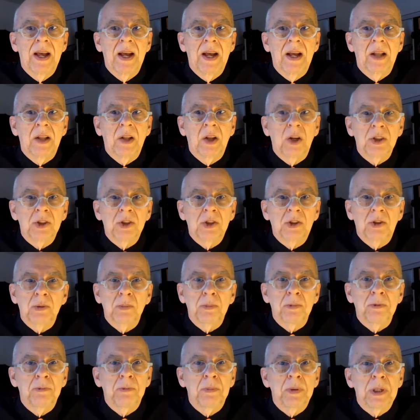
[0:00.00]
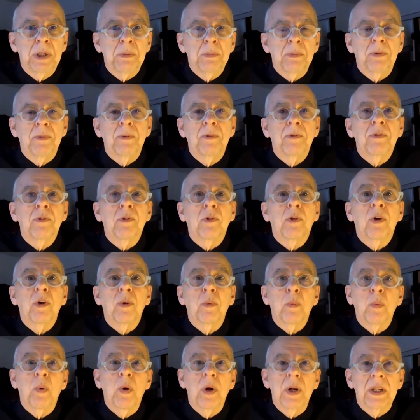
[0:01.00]
A large group of people for
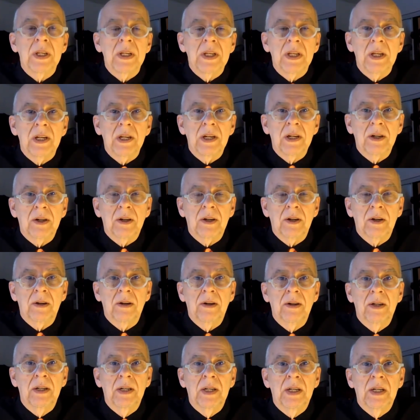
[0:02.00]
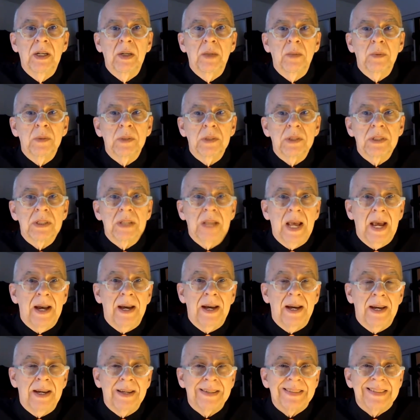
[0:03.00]
one year was
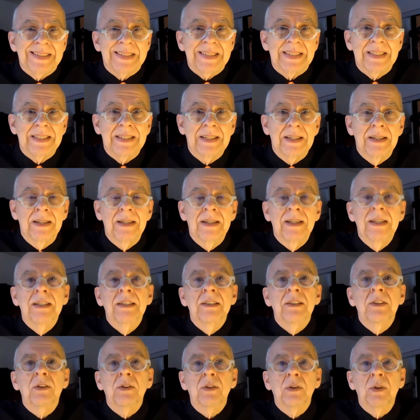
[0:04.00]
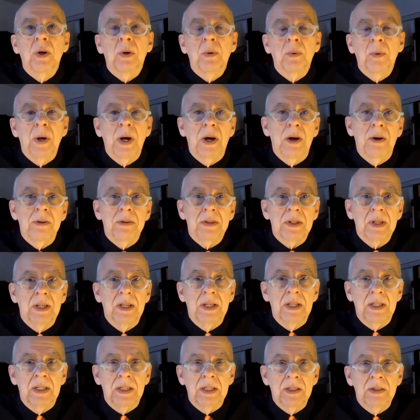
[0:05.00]
tasked to go out
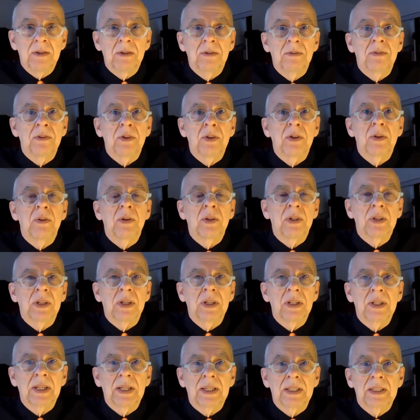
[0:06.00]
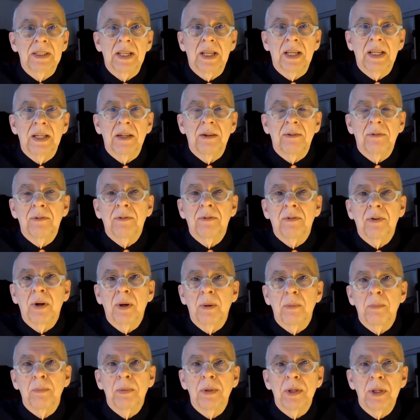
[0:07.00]
and interview and collect data
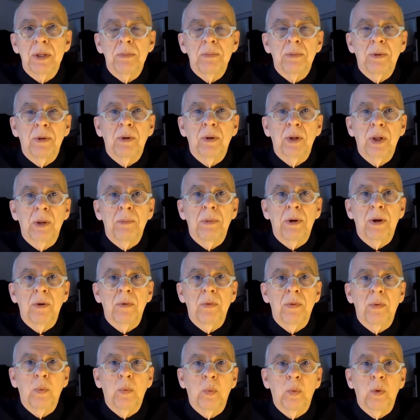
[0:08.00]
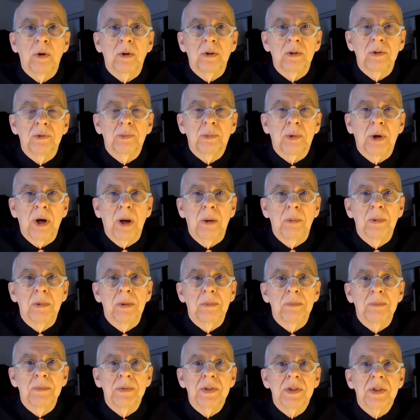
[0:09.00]
from people about the world's
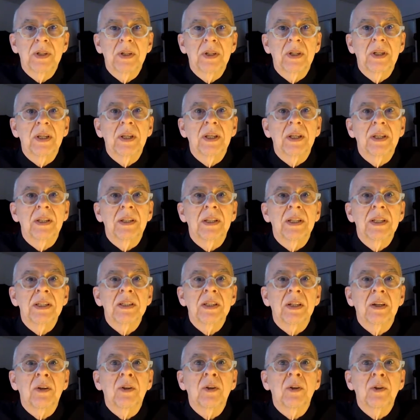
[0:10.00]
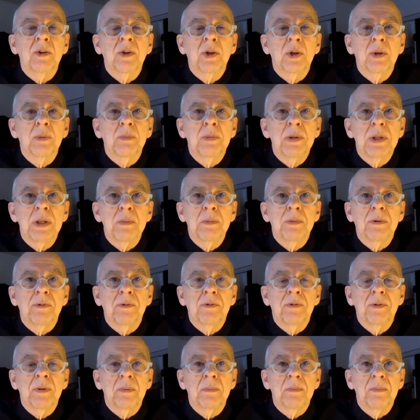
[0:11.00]
problems. And this included people
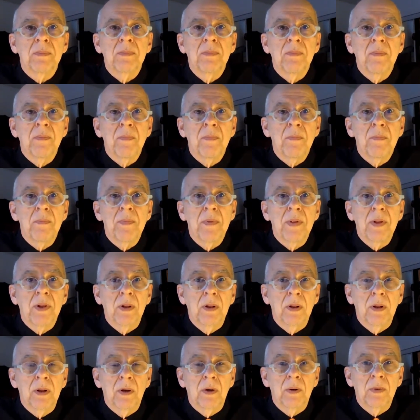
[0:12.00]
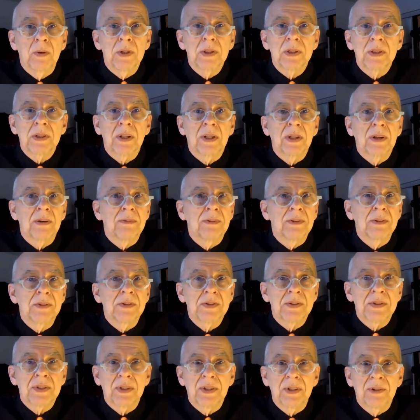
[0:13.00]
from the lowest
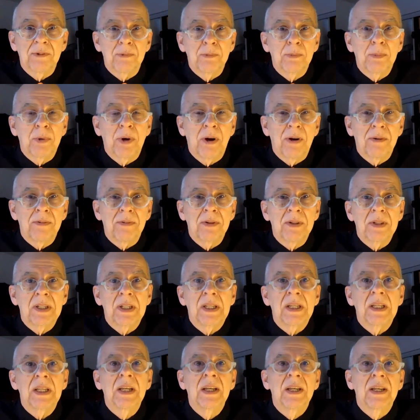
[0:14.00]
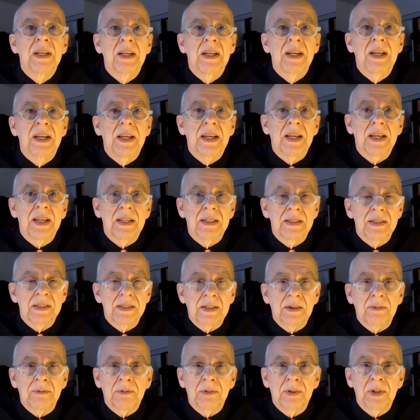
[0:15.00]
levels of poverty and
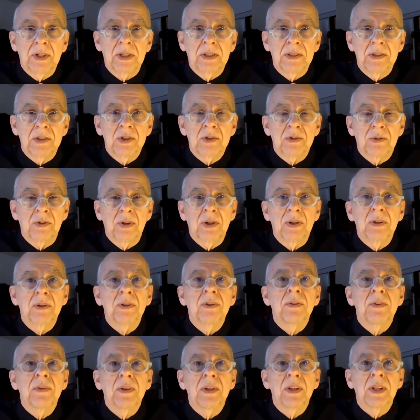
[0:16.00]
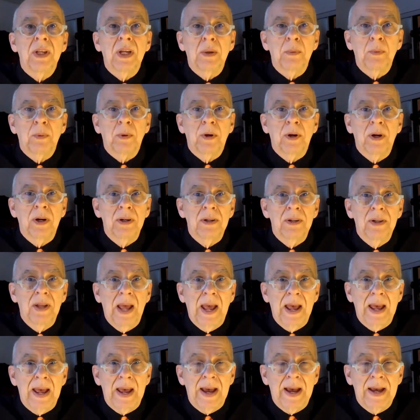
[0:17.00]
suffering and struggle. They were
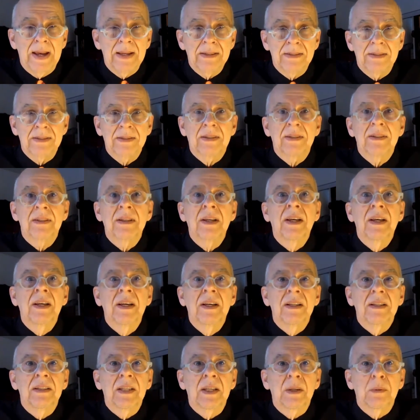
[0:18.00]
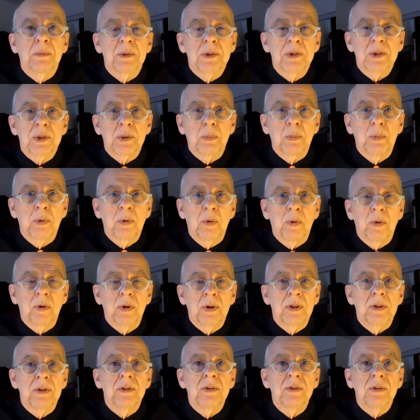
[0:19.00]
asked, they were
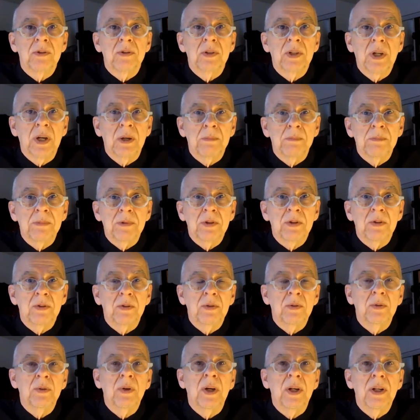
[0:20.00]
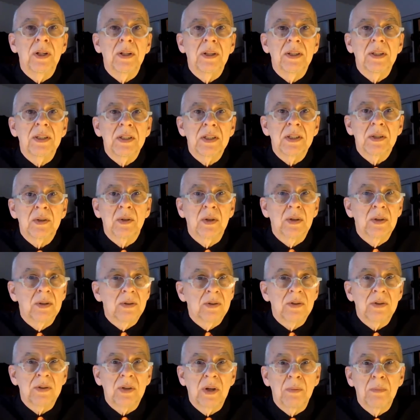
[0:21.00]
supported to come to at least
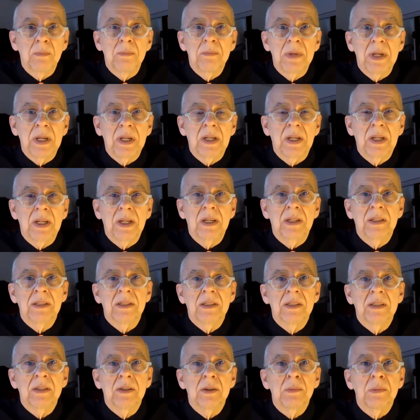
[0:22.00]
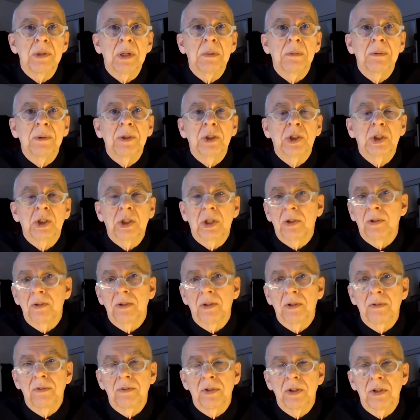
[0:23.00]
some meetings to be able to share
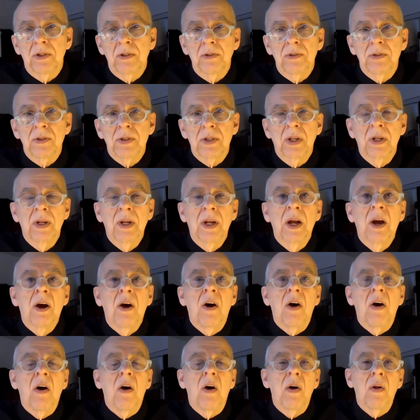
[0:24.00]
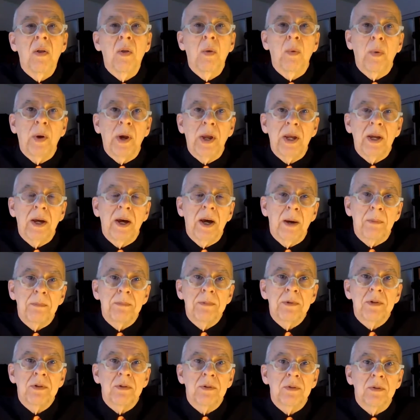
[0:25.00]
their views, all the way up
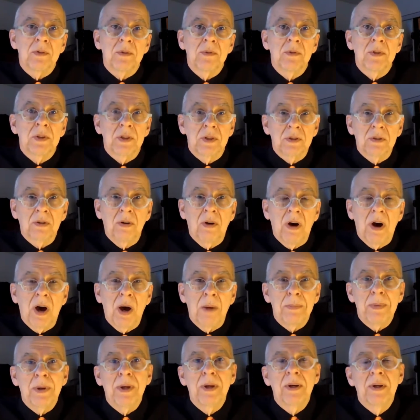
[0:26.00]
to the top